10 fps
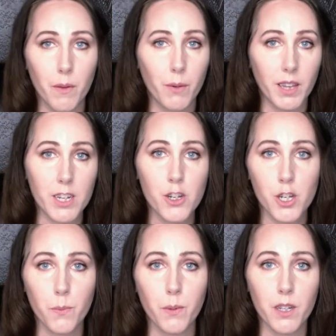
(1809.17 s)

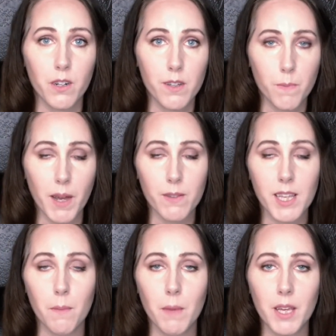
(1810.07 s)
relationship with your
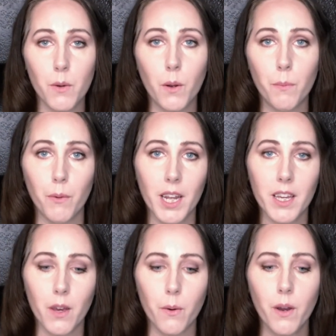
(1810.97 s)
spouse can make you or
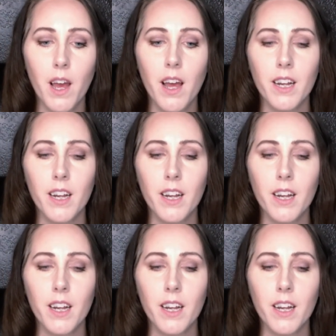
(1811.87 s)
break you.